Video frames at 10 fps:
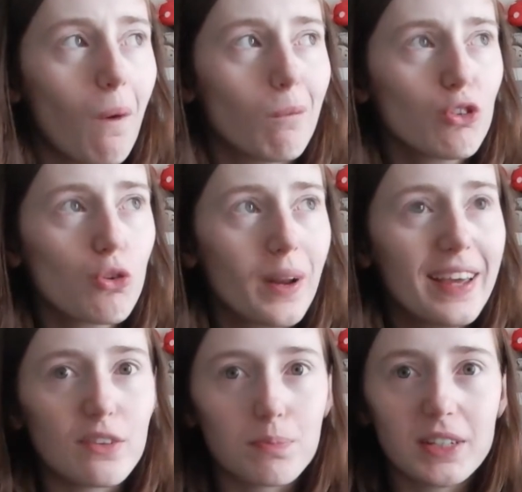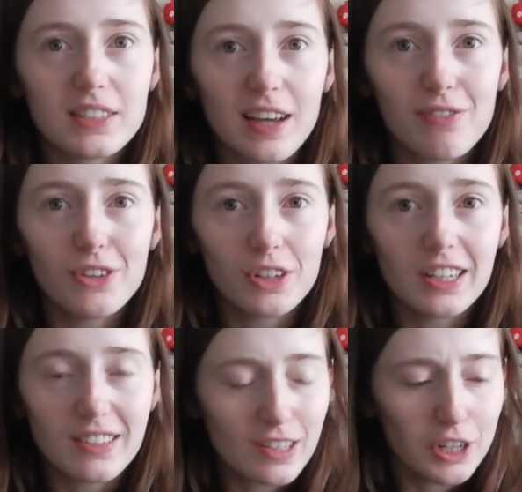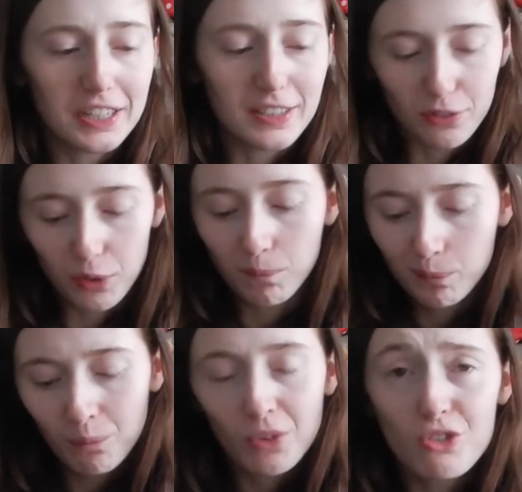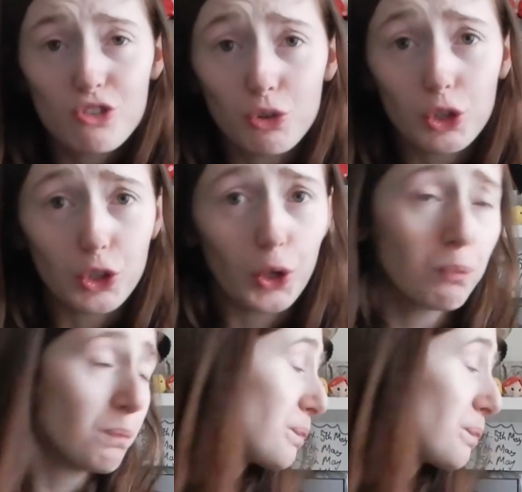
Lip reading: I'm not sure what it is, but it definitely is slightly different. Still good though.